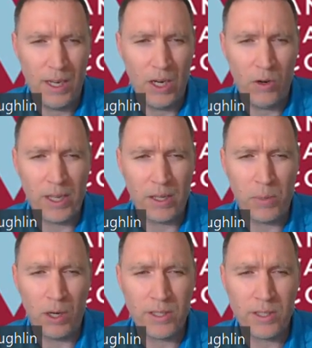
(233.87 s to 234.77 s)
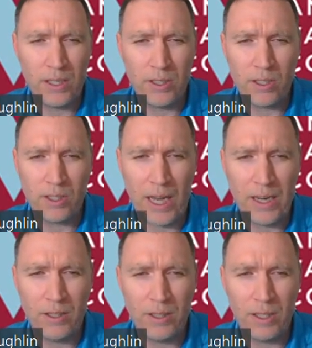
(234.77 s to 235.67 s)
Grading policy is just
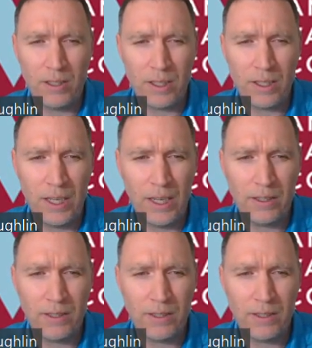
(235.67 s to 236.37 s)
standard, you can look at that.